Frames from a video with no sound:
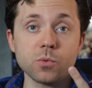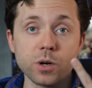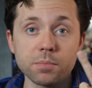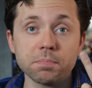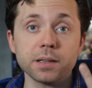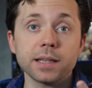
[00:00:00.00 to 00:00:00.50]
you
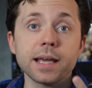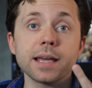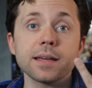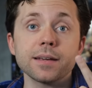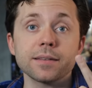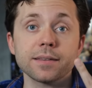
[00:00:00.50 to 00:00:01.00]
want to
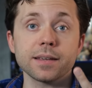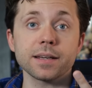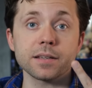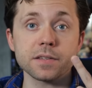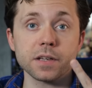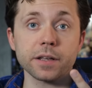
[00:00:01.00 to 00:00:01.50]
play
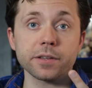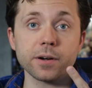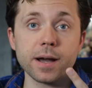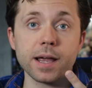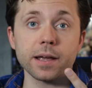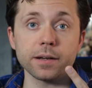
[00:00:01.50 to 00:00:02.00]
things on
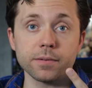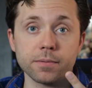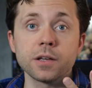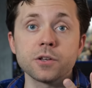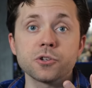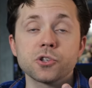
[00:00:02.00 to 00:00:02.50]
their head.
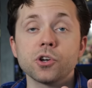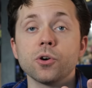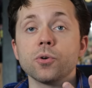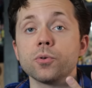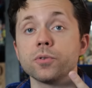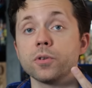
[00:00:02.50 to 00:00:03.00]

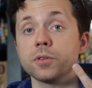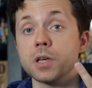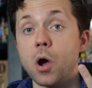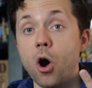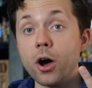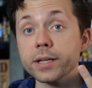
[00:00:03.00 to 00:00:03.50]
So
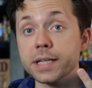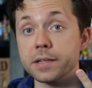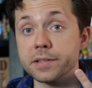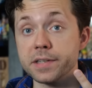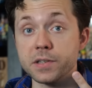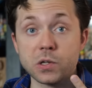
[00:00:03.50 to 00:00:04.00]
the
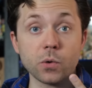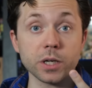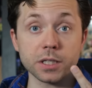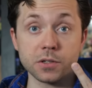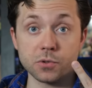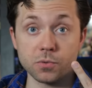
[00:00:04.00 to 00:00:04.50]
audience is
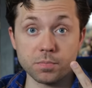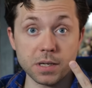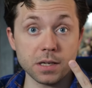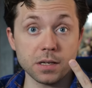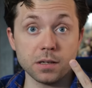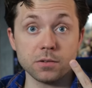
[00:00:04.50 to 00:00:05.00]
going to
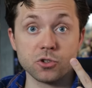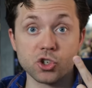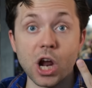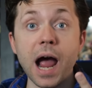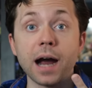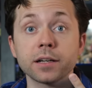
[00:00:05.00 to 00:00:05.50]
be
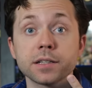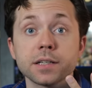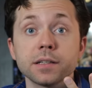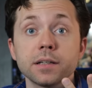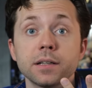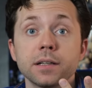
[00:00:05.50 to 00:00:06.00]

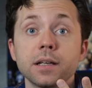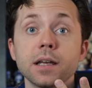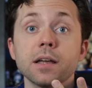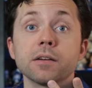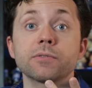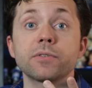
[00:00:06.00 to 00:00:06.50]
shocked
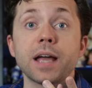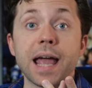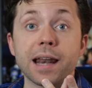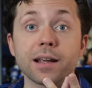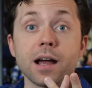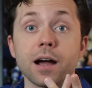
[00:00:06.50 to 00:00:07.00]
if
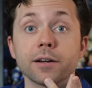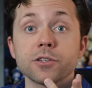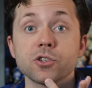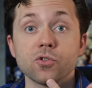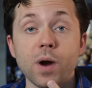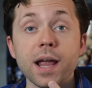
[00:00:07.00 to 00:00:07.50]

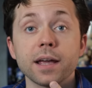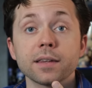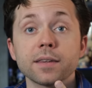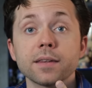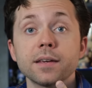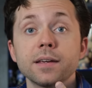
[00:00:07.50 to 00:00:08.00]
Hancock's
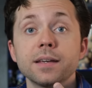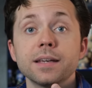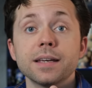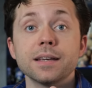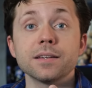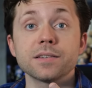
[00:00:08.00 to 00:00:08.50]
strength
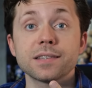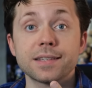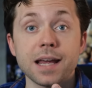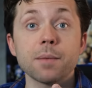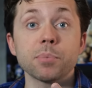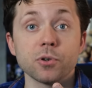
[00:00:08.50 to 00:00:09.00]
is
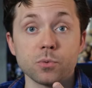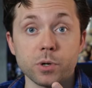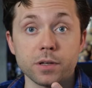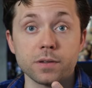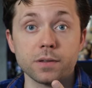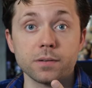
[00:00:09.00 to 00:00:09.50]
tampered
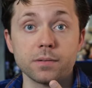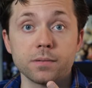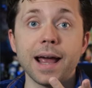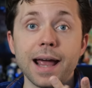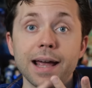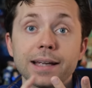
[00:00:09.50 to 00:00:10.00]
with.
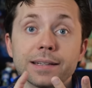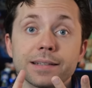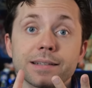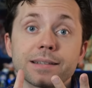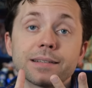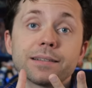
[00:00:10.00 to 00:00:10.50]

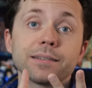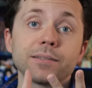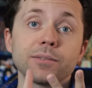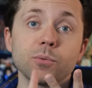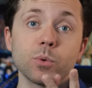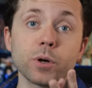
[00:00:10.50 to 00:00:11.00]
And
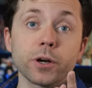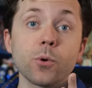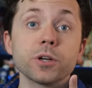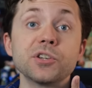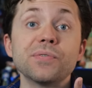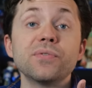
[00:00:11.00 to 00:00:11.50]
we're
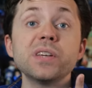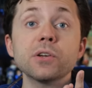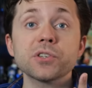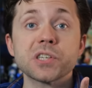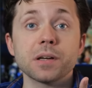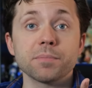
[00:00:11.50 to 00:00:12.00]
going to
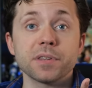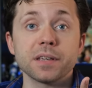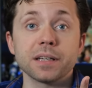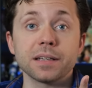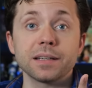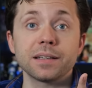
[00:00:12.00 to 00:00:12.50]
feel
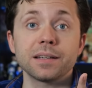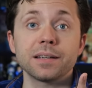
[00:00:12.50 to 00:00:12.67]
something